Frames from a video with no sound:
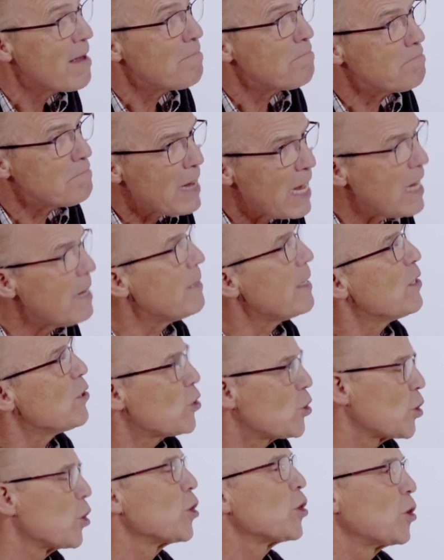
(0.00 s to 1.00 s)
maybe you
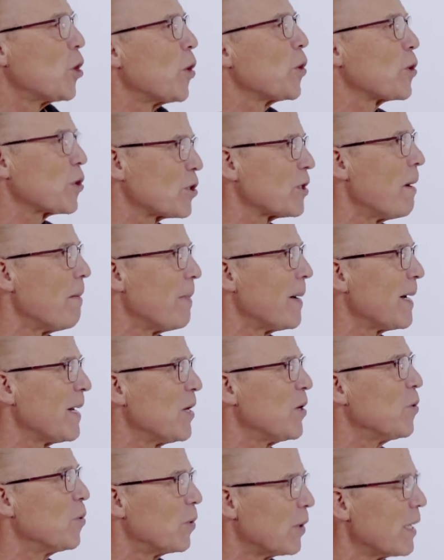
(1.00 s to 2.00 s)
should go to somebody
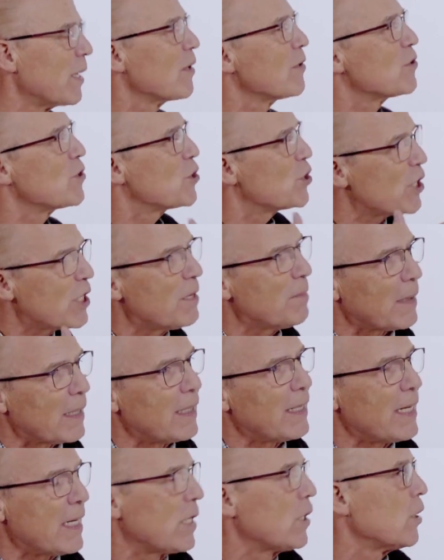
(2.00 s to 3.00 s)
who
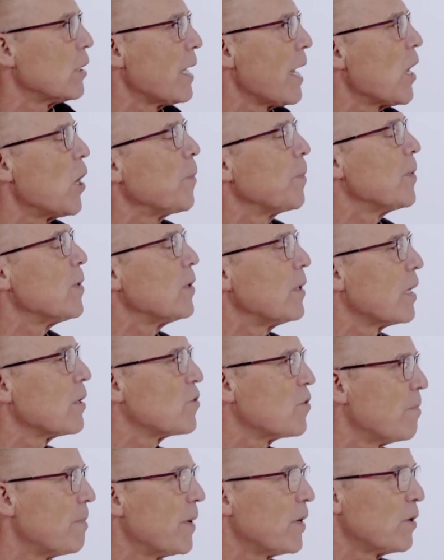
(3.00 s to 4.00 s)
legitimately can help you get
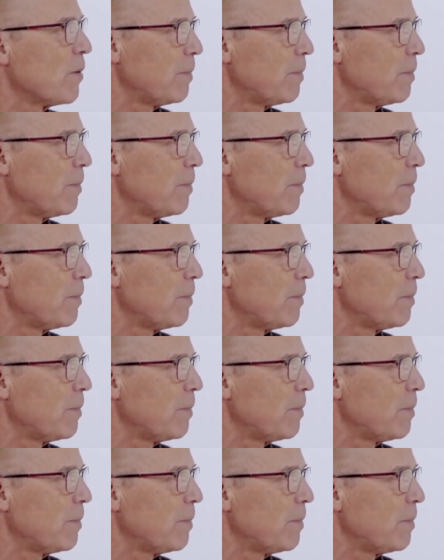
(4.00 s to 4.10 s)
to a better